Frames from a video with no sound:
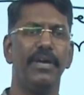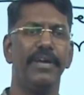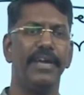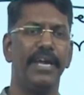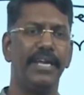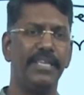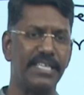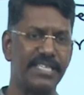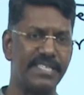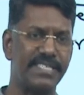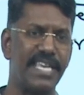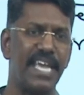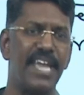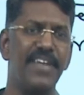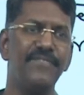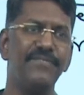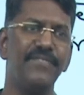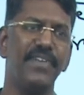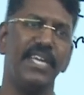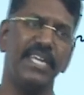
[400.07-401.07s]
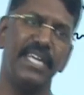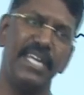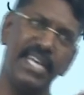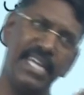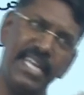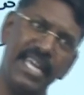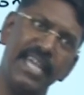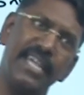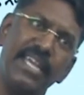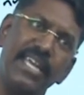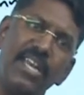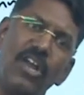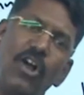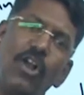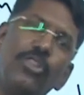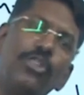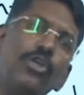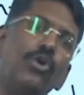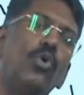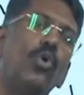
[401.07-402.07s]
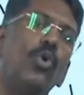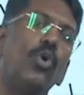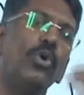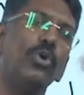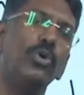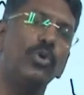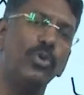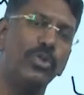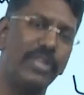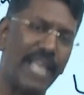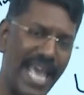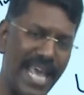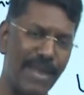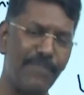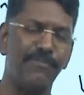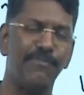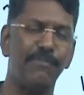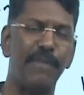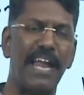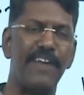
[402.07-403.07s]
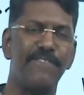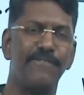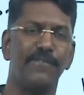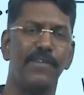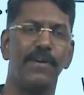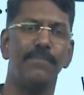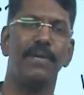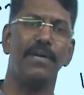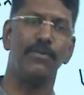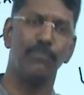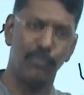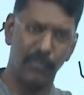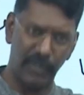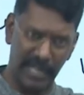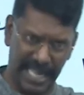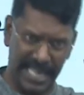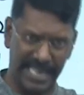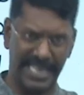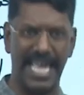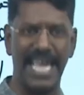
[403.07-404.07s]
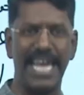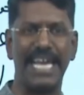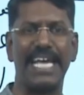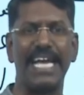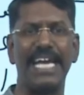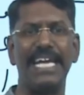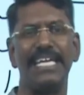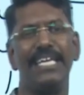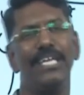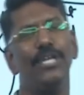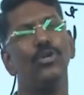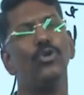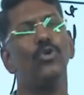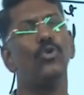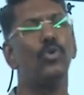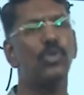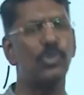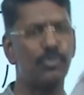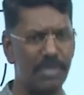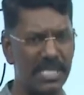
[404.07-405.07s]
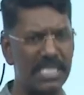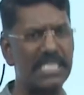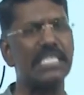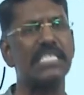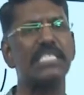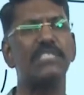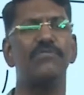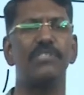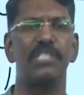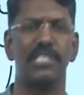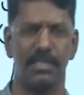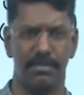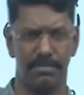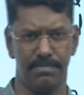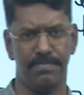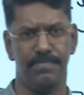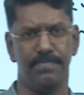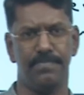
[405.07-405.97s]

In the same way, India can also go to their platform and their country to do business with them.